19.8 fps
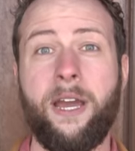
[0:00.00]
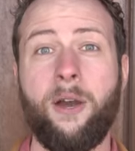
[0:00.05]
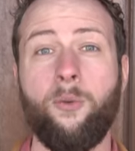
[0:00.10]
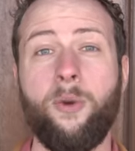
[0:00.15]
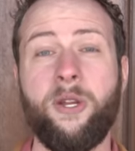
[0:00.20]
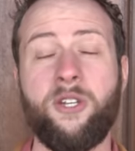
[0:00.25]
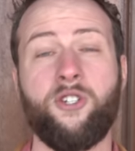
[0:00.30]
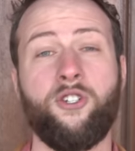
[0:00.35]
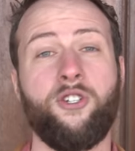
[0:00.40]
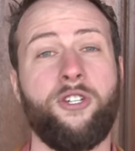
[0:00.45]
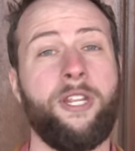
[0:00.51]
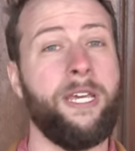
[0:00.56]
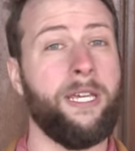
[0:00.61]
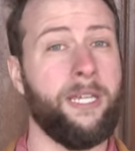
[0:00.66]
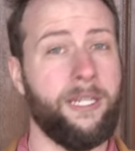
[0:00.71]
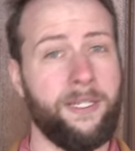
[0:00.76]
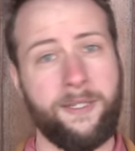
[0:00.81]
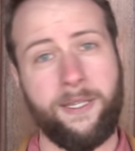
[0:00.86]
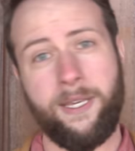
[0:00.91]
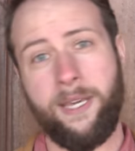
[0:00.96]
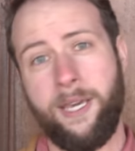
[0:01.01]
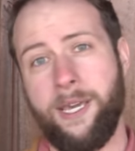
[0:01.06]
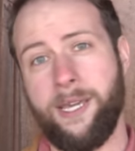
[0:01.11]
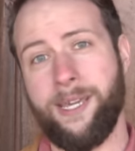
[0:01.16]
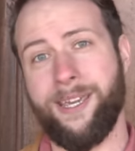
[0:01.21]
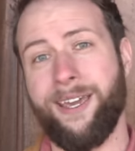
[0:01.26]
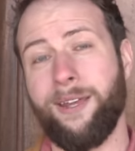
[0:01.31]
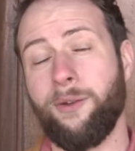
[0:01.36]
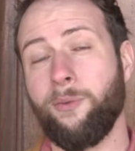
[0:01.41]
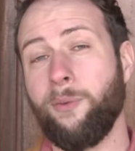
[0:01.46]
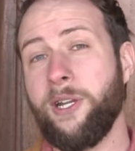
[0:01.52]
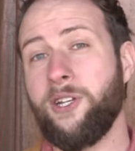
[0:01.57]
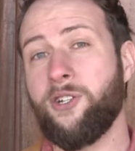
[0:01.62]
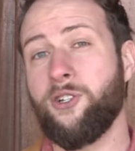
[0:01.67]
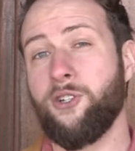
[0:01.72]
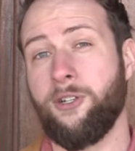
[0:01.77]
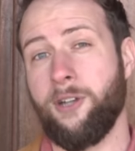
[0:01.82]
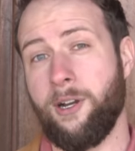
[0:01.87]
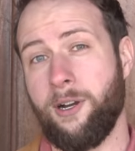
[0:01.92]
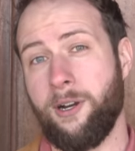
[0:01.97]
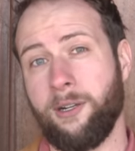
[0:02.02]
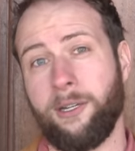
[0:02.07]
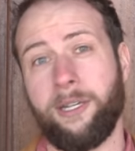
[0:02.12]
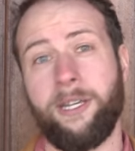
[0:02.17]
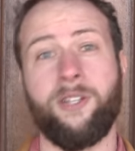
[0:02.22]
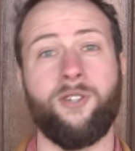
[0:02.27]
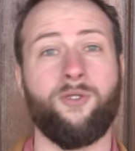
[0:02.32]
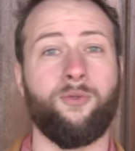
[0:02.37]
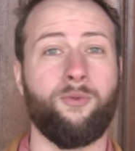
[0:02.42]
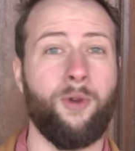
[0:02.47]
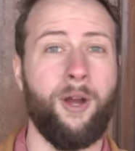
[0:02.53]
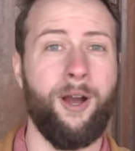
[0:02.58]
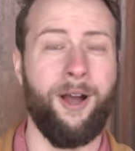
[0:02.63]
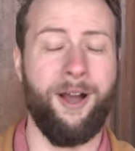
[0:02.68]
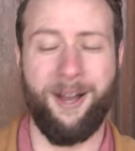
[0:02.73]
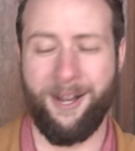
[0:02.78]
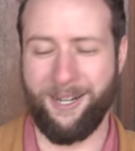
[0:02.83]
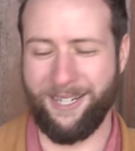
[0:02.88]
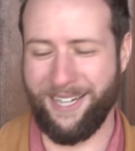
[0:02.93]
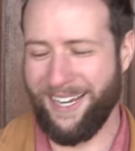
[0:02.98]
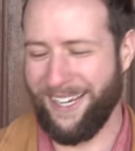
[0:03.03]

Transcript: out which ding is king and which dong no. is long.